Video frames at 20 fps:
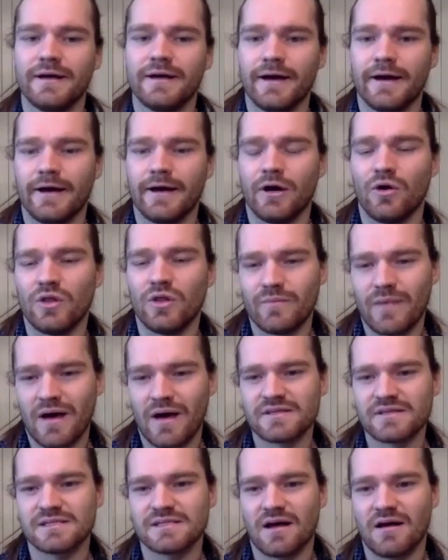uh, on the
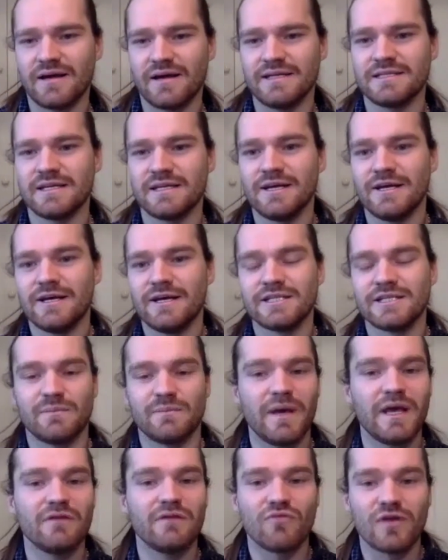maths side. So
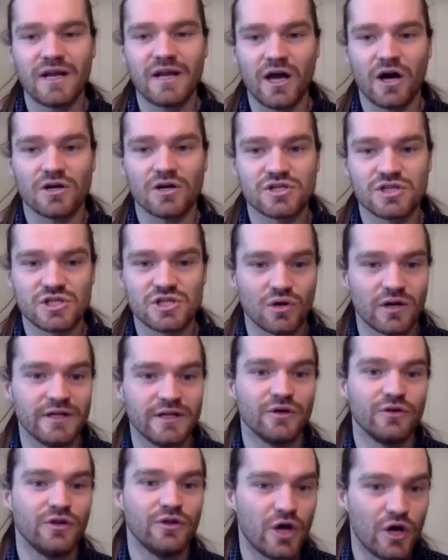being really
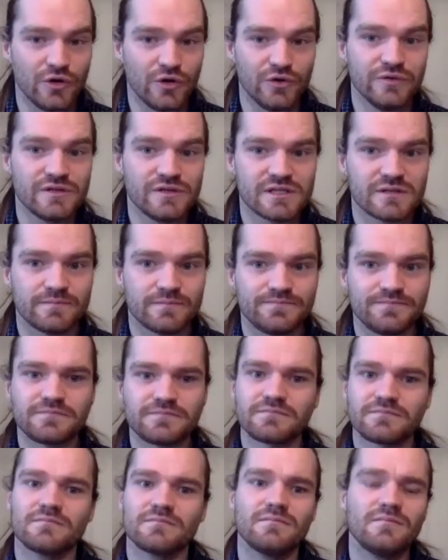solid on those.
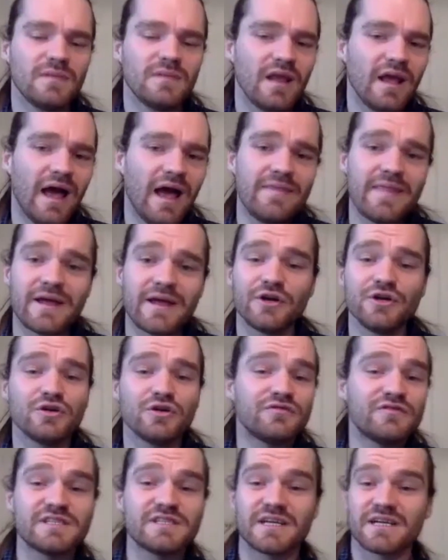And then on
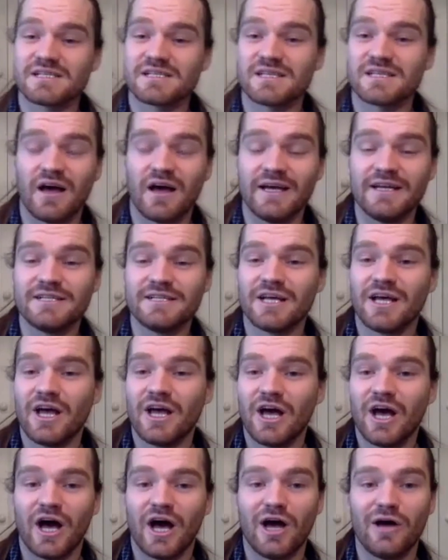your physics side,
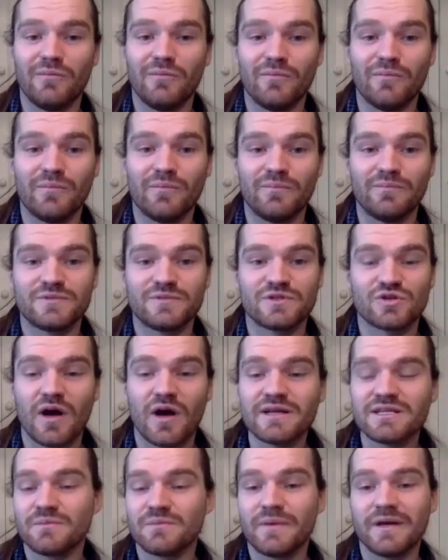um,
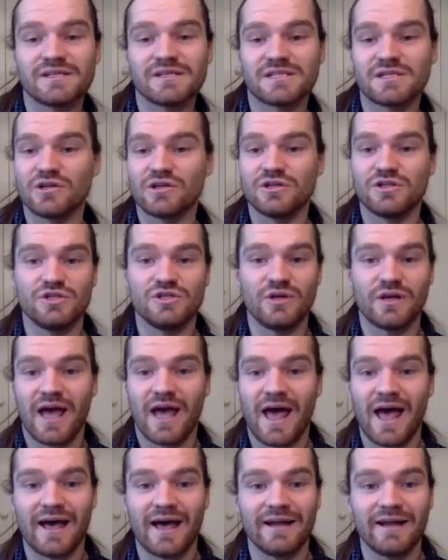trying to be as solid as you
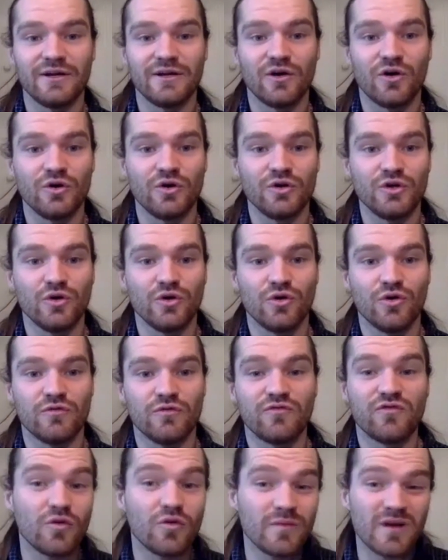can on your
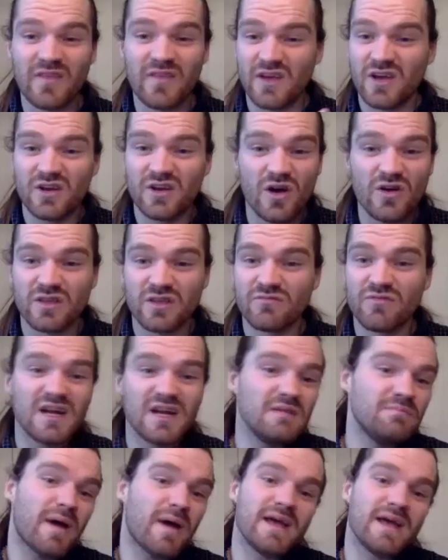formula that you know, the
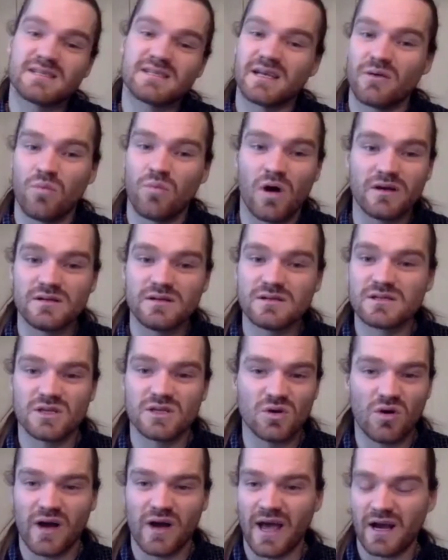really basic one, to
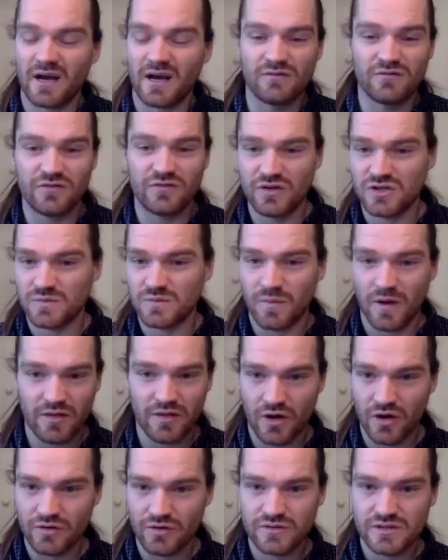not get confused by
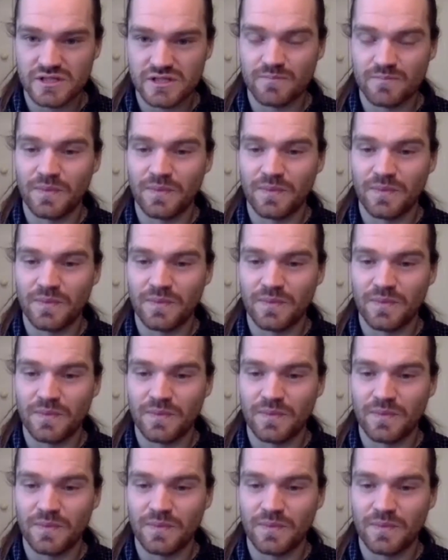those.